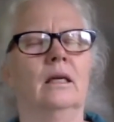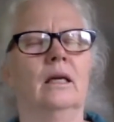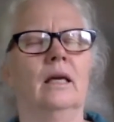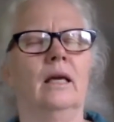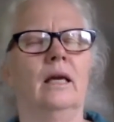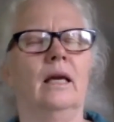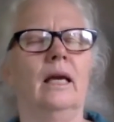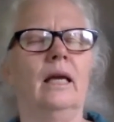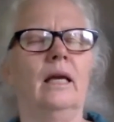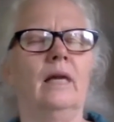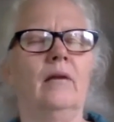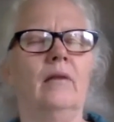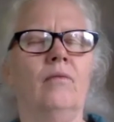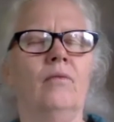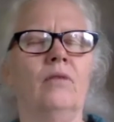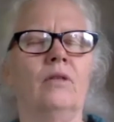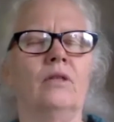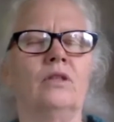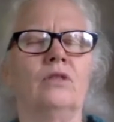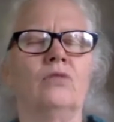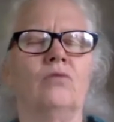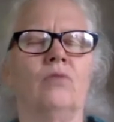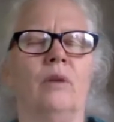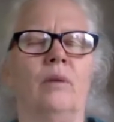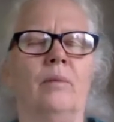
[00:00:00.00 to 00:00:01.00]
And if we're a
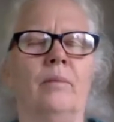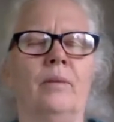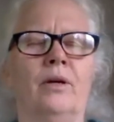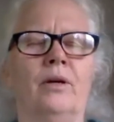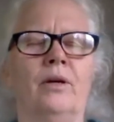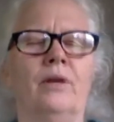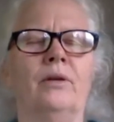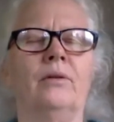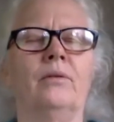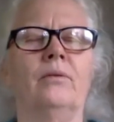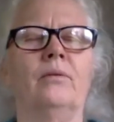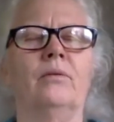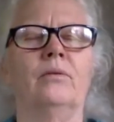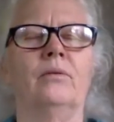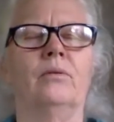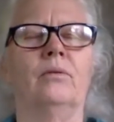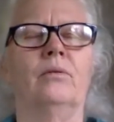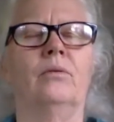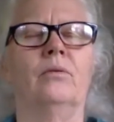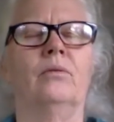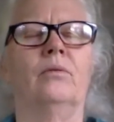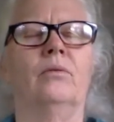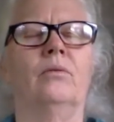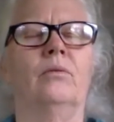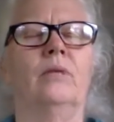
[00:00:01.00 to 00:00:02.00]
swimmer,
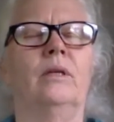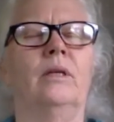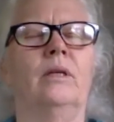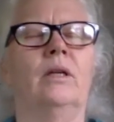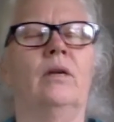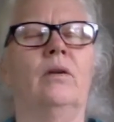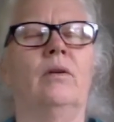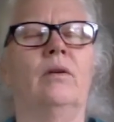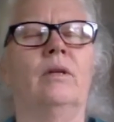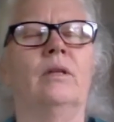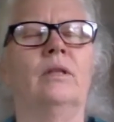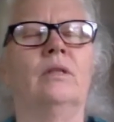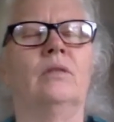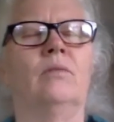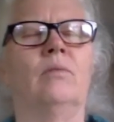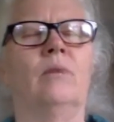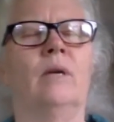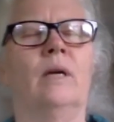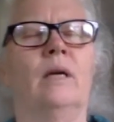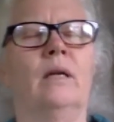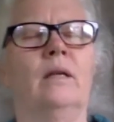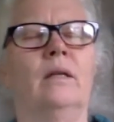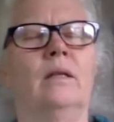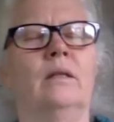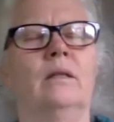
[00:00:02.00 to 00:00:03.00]
we know this
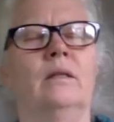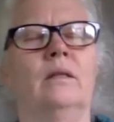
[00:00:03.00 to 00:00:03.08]
well.